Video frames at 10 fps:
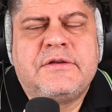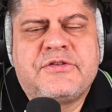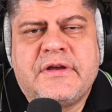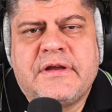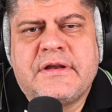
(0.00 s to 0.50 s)
he's
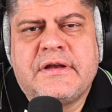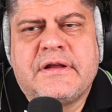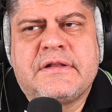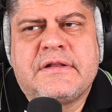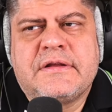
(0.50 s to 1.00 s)
saying
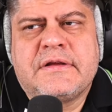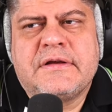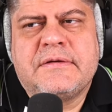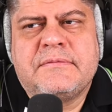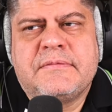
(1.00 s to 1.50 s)
that
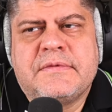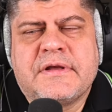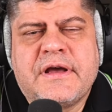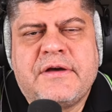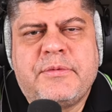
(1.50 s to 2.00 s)
uh,
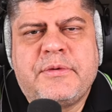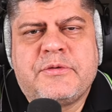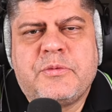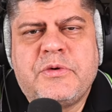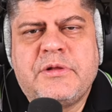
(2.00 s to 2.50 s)
the
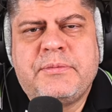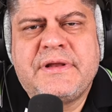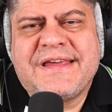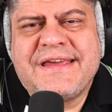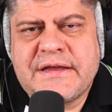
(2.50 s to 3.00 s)
government will
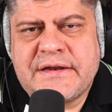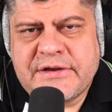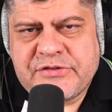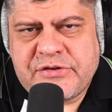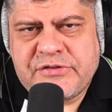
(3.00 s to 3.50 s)
be taking
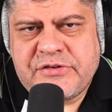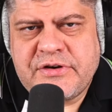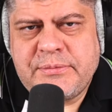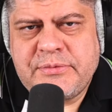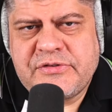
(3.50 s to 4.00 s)
extra
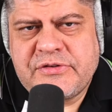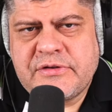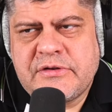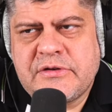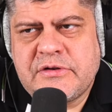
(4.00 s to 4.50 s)
steps
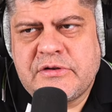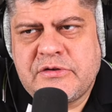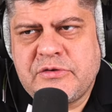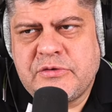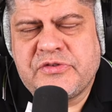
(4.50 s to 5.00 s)

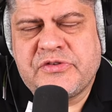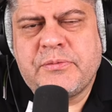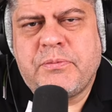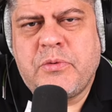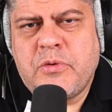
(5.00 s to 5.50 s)
to
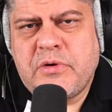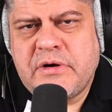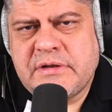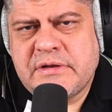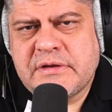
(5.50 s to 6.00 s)

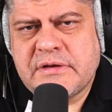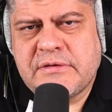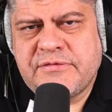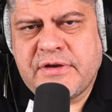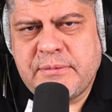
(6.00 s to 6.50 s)
support
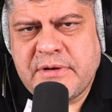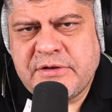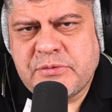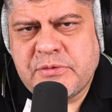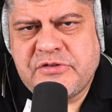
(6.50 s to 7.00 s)

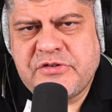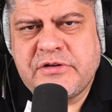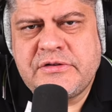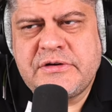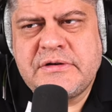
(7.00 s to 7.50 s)
families with
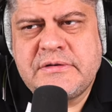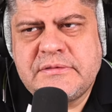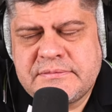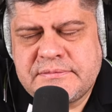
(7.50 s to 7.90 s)
children.